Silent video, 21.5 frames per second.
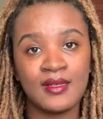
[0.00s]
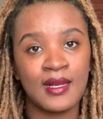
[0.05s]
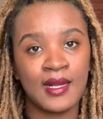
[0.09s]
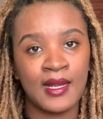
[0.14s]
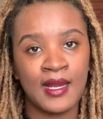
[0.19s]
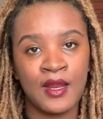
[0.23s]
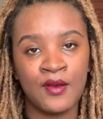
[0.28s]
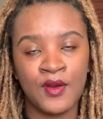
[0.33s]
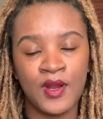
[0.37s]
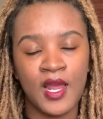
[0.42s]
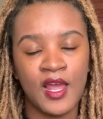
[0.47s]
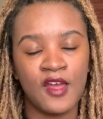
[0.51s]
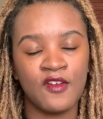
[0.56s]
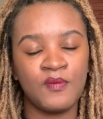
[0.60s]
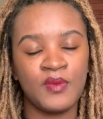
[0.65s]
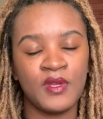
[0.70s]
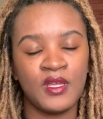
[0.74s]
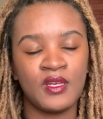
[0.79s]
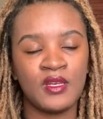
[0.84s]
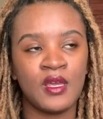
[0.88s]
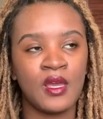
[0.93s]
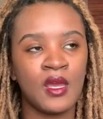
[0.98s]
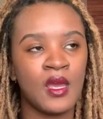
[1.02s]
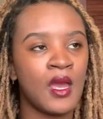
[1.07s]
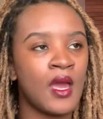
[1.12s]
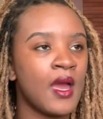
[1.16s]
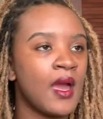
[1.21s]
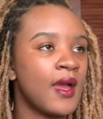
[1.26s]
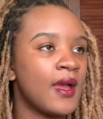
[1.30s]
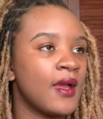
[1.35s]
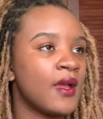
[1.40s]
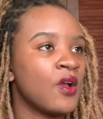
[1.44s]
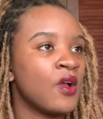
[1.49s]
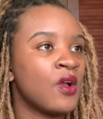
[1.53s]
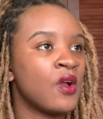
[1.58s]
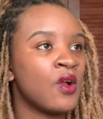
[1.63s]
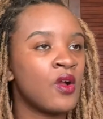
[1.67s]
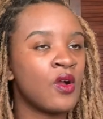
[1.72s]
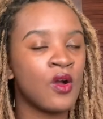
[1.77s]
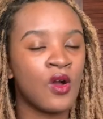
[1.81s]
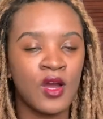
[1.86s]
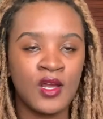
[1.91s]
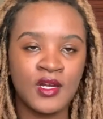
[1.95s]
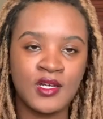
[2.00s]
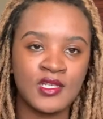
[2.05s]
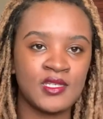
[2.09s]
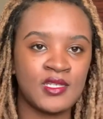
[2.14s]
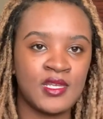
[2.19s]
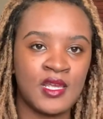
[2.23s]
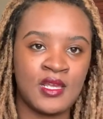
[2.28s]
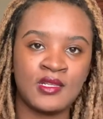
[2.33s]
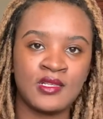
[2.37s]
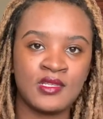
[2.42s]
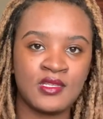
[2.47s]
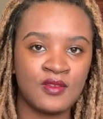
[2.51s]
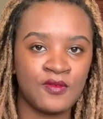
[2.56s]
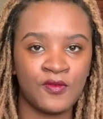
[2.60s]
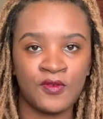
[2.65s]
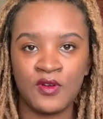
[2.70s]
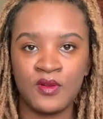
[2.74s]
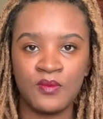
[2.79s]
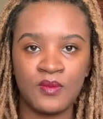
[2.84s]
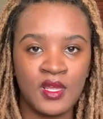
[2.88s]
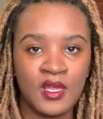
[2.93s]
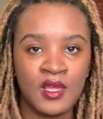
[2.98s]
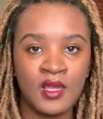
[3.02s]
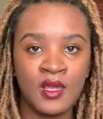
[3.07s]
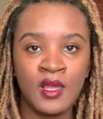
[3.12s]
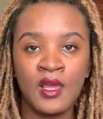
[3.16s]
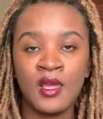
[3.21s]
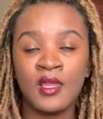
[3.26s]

Clara have been godsends for me.